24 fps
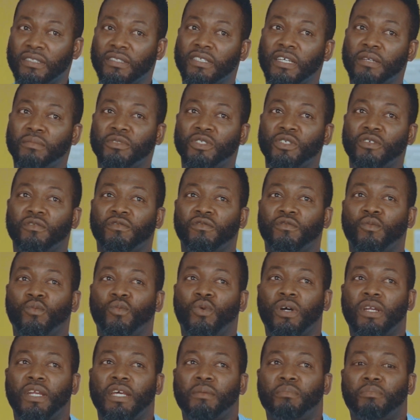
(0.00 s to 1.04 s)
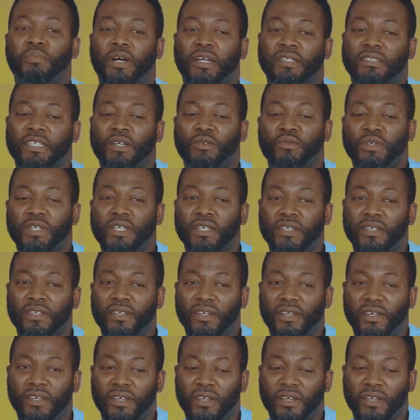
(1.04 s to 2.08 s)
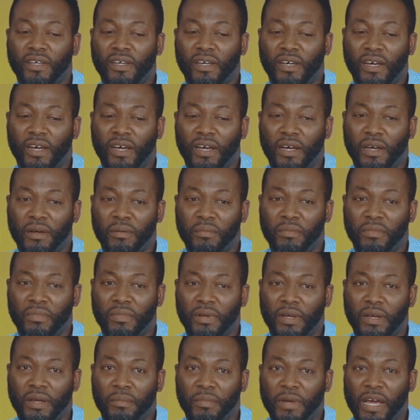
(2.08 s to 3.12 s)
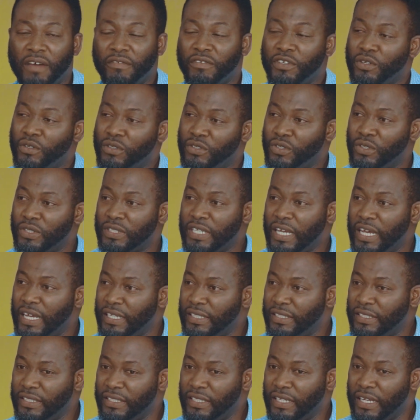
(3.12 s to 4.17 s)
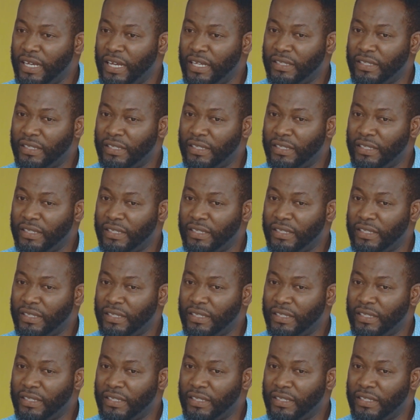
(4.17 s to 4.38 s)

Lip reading: in terms of what impact are we having on society.